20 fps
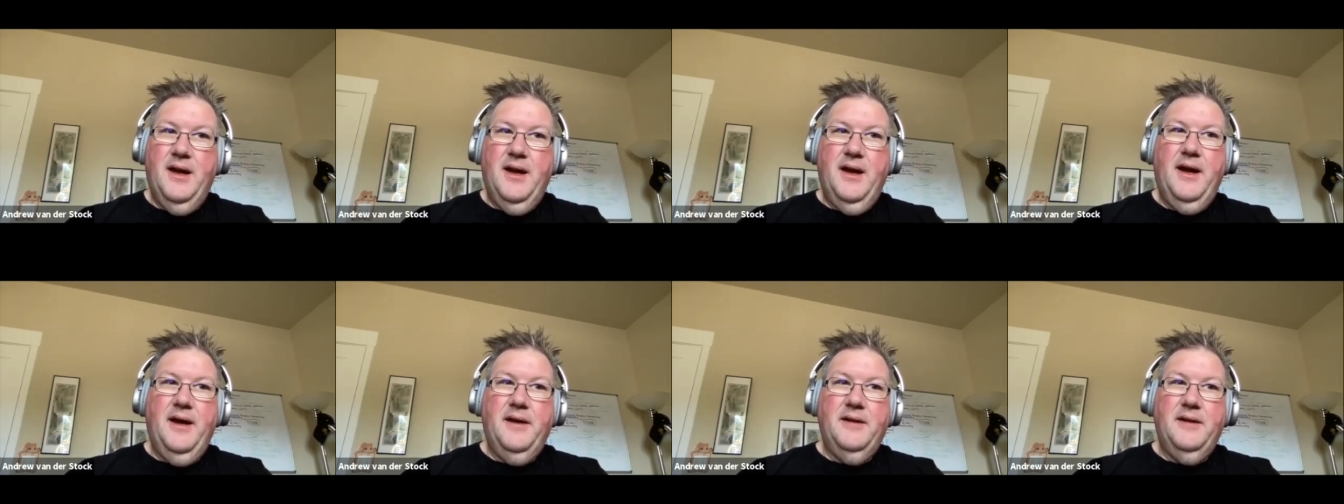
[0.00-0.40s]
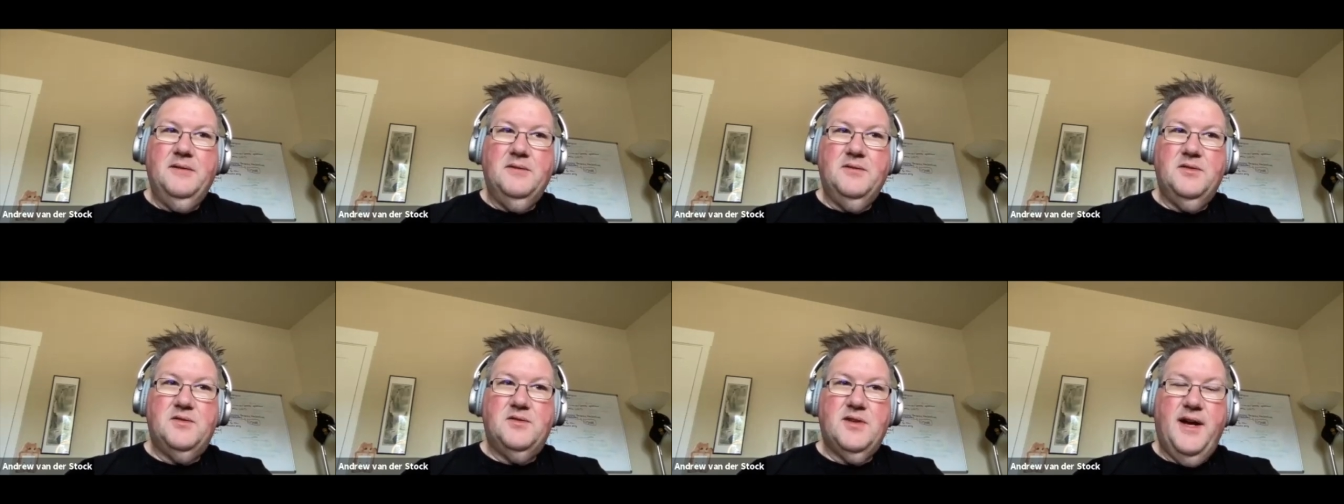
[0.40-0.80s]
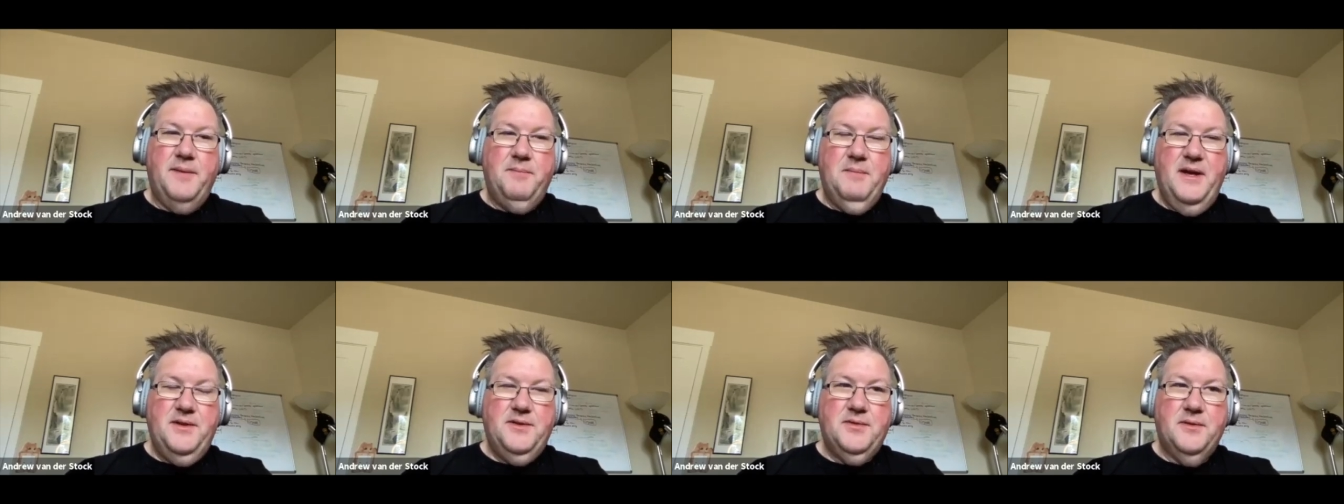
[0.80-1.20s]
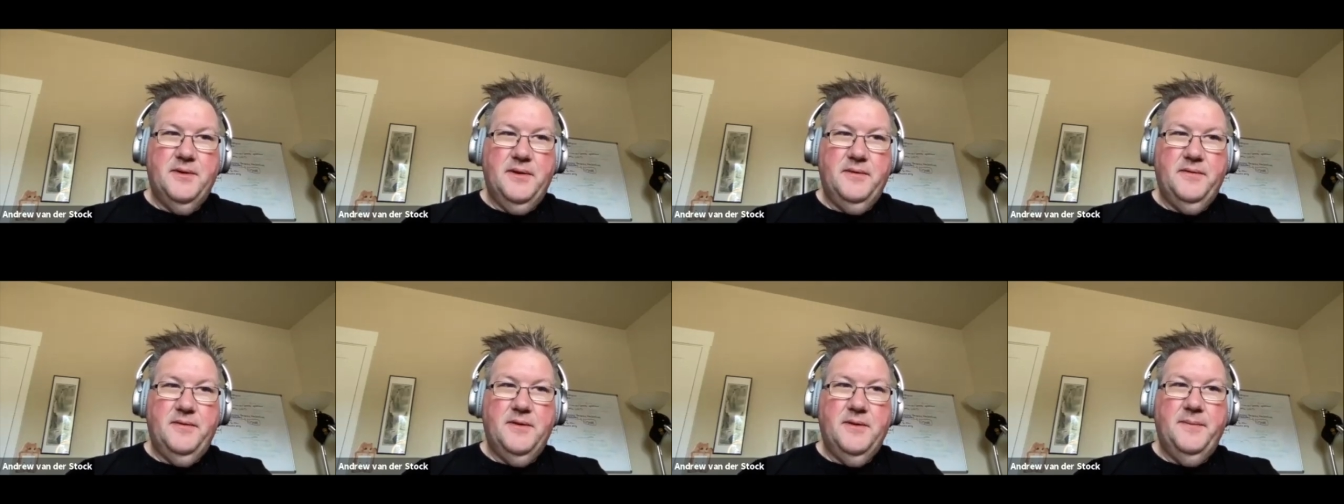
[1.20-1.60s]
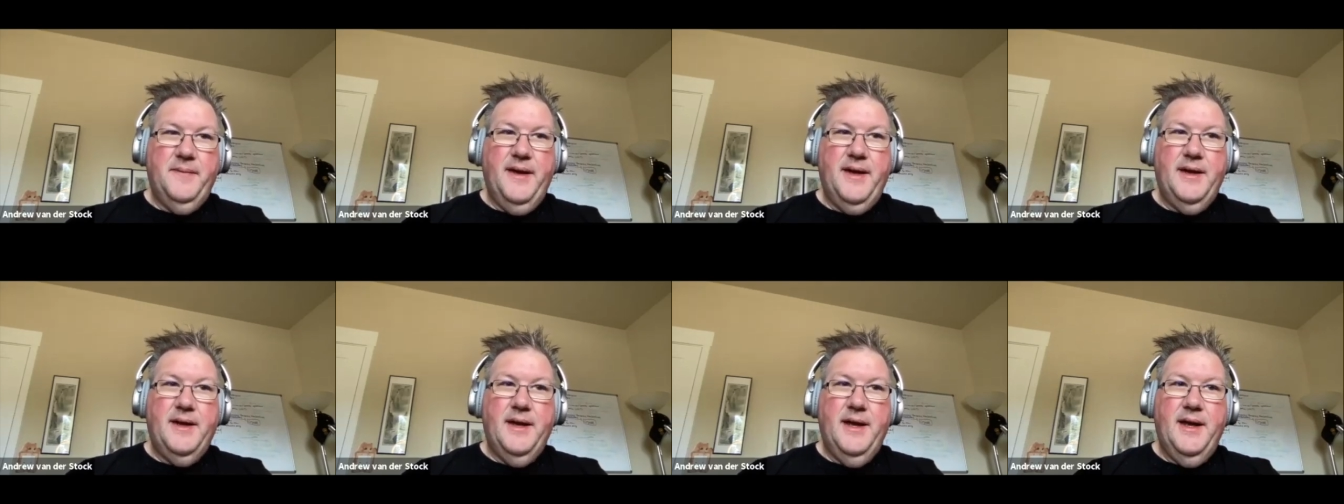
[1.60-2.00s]
I tried mentoring for a
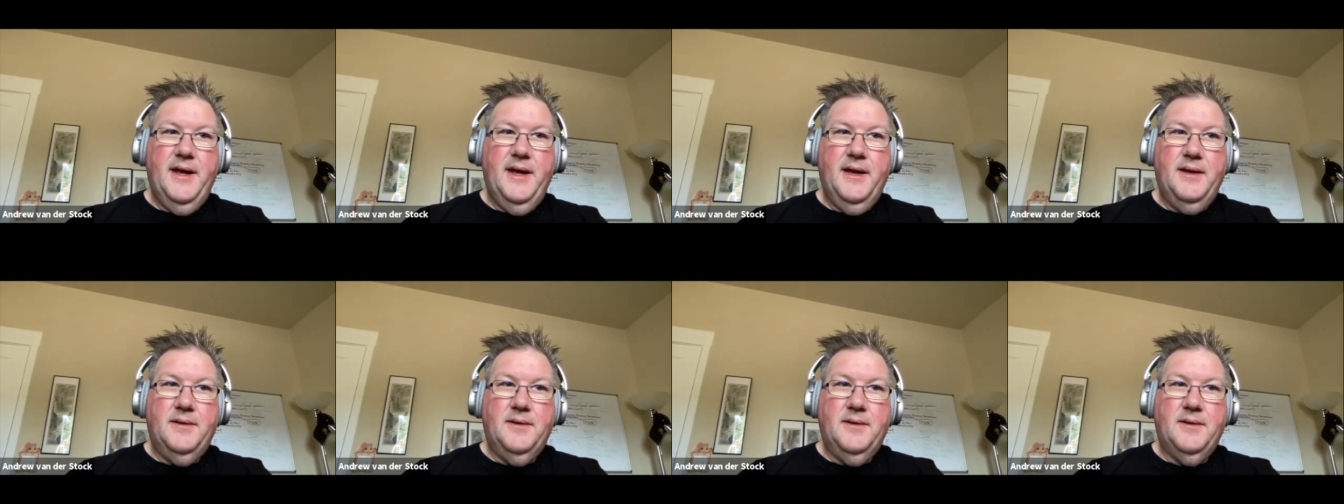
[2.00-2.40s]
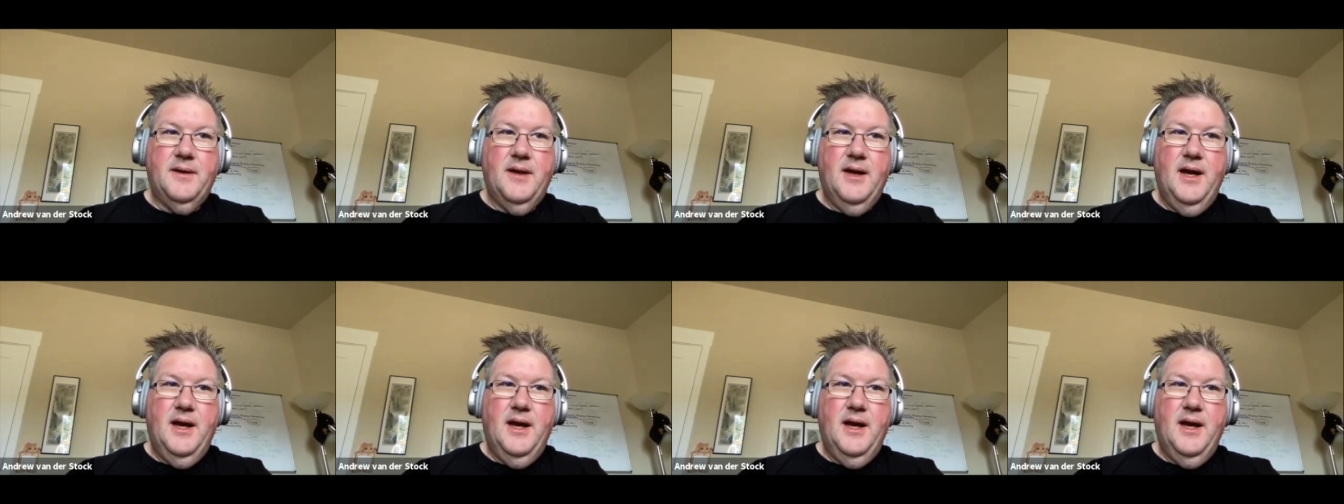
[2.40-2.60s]
bit and